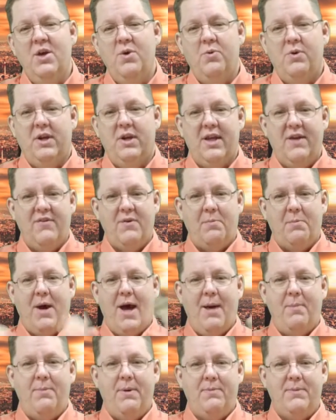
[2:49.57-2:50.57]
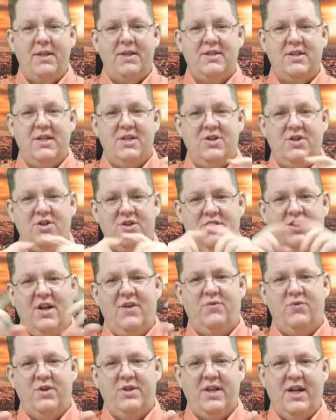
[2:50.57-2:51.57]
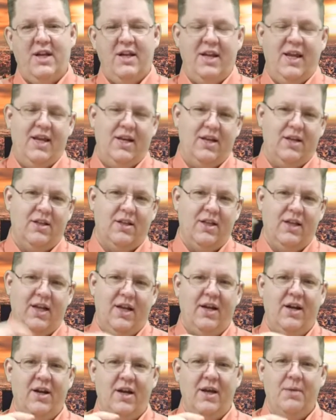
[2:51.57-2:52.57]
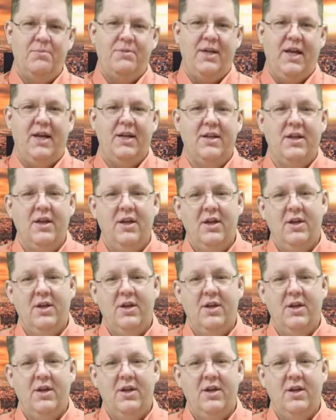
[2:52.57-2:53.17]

when you have a pop-up that says your software is out of date. Click here to update.